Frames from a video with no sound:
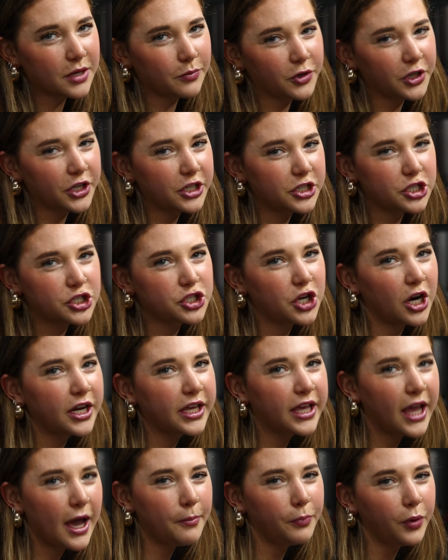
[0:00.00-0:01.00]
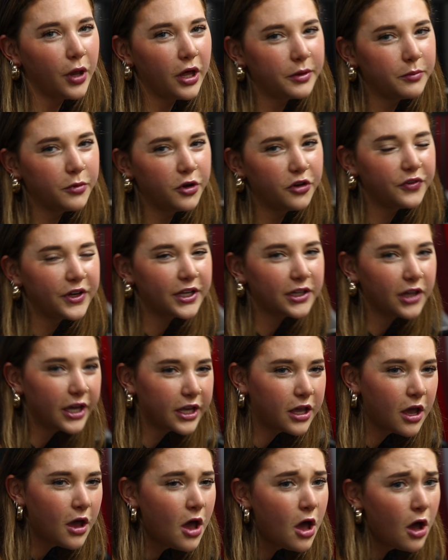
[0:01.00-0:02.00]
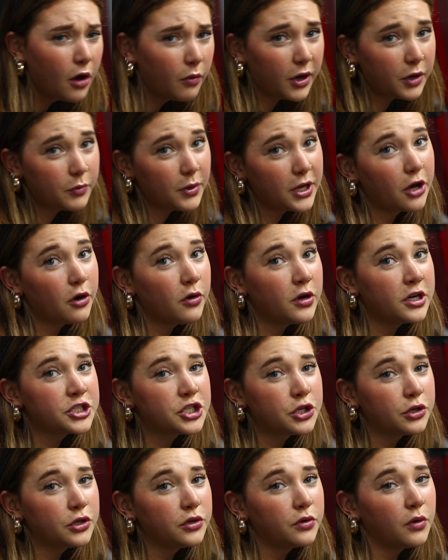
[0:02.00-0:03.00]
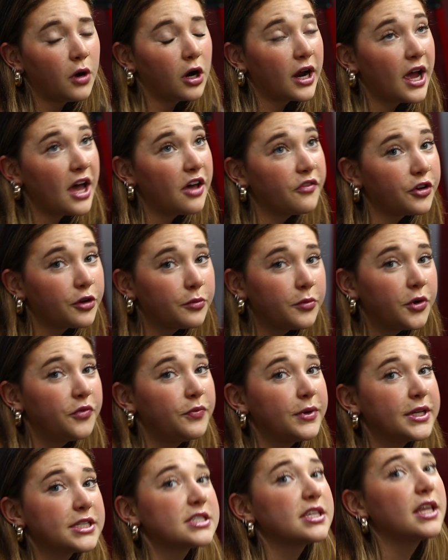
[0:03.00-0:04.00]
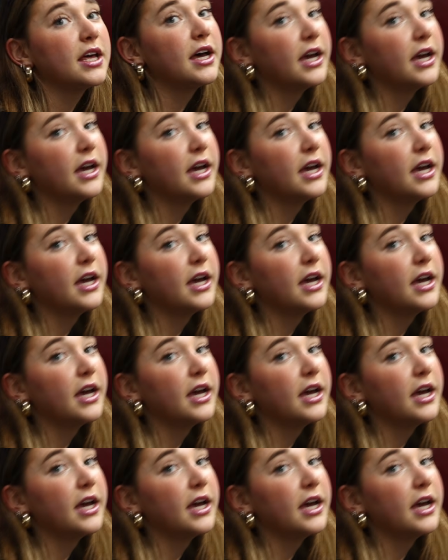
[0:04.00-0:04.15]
I'm really just trying to get blood moving. Like when we go on to our heavier movements